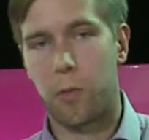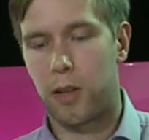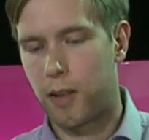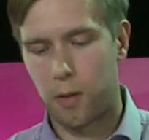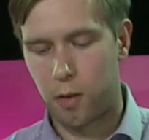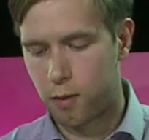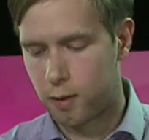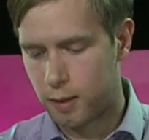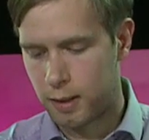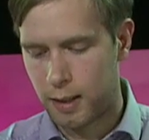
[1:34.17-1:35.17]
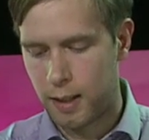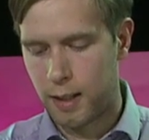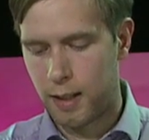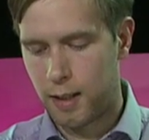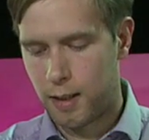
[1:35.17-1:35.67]
no matter how
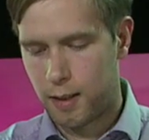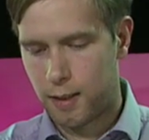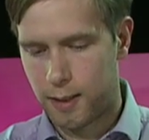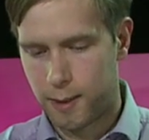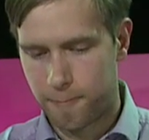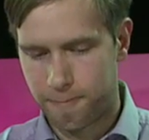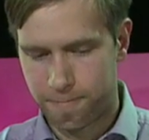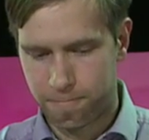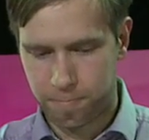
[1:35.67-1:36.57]
long.